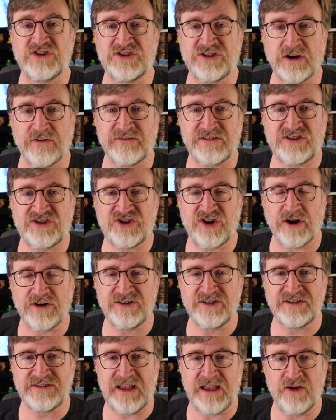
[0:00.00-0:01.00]
service
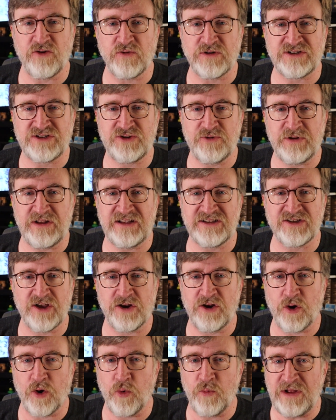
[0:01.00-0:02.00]
charges and gratuities
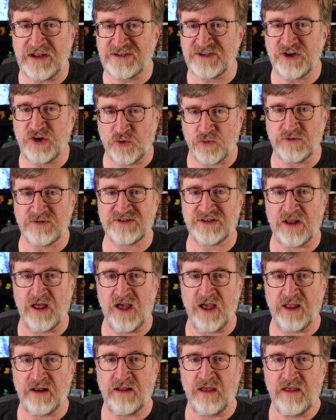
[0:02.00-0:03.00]
on Norwegian Cruise
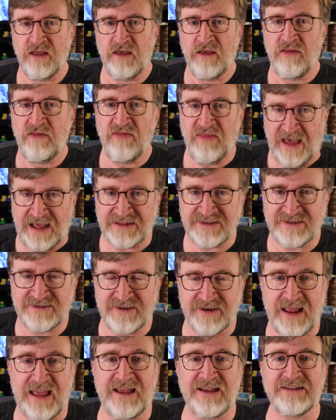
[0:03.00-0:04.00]
Line. That's
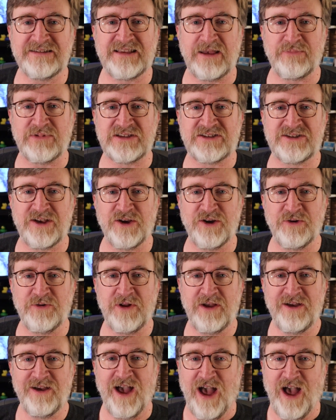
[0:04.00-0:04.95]
today's episode